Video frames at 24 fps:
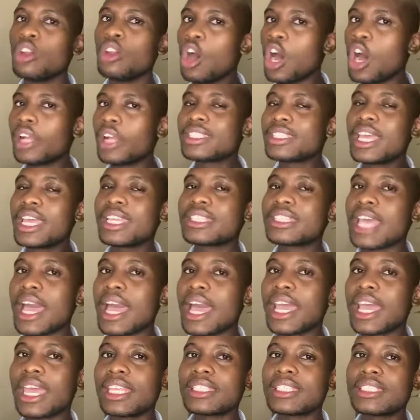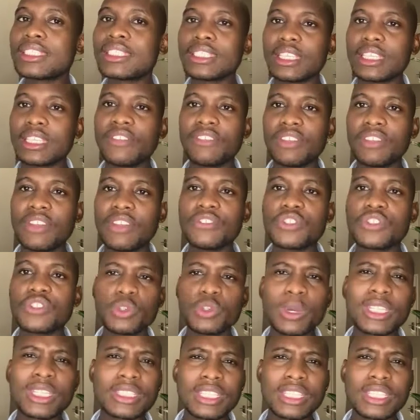not her target, even if she was